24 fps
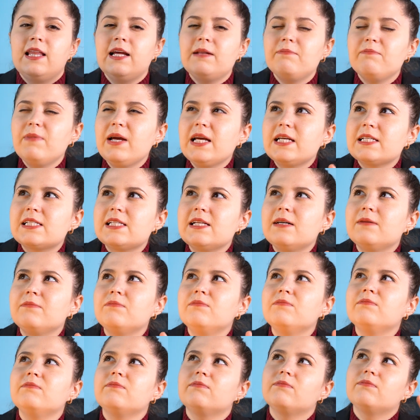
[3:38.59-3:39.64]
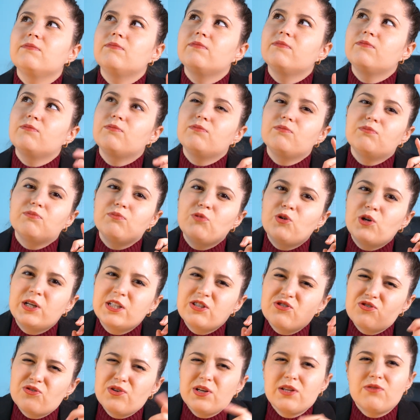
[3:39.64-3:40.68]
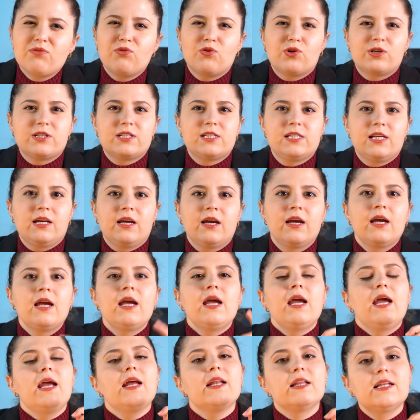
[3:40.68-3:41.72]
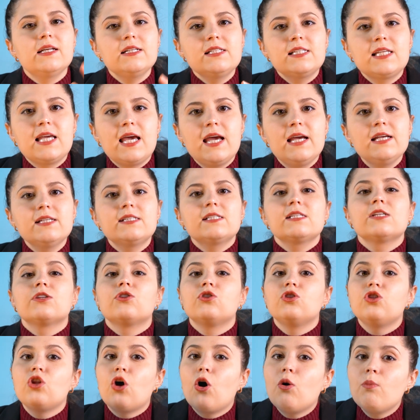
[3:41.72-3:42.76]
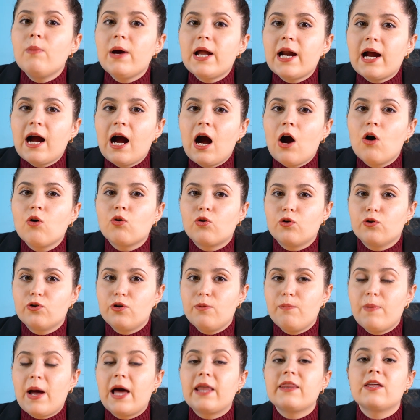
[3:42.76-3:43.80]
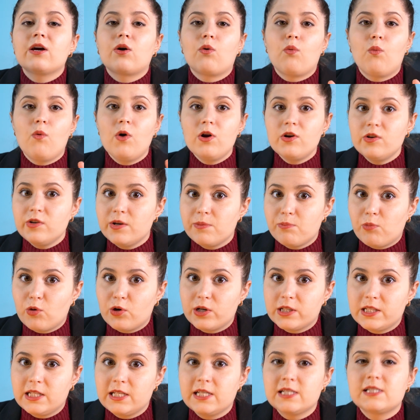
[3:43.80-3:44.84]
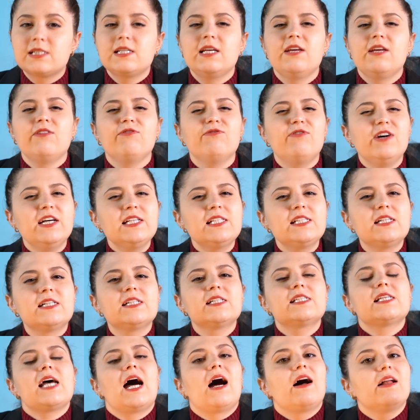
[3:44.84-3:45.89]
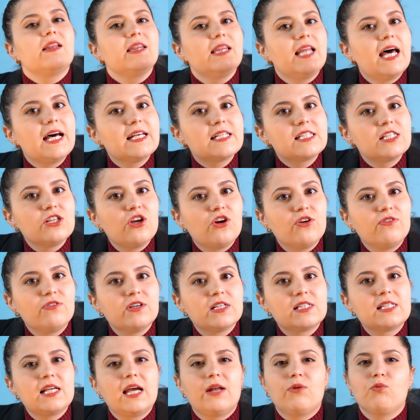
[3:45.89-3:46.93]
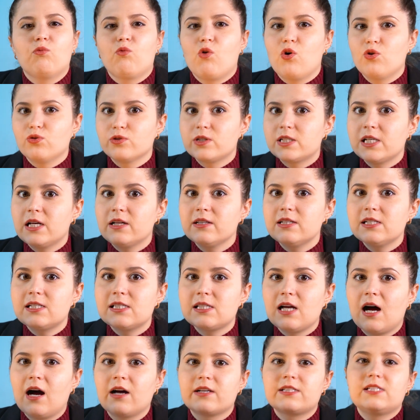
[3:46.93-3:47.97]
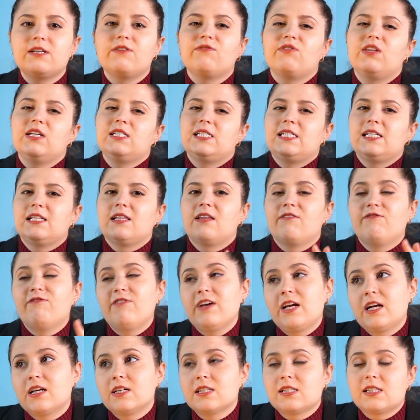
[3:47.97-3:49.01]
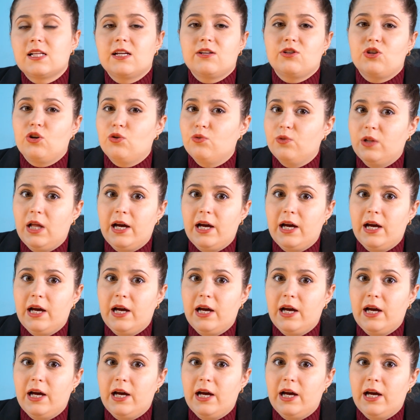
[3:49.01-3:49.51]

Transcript: That makes them more trustworthy. In this case, no matter how good or bad the quarter report is, investors are less nervous and won't sell the stocks if they see the figures they don't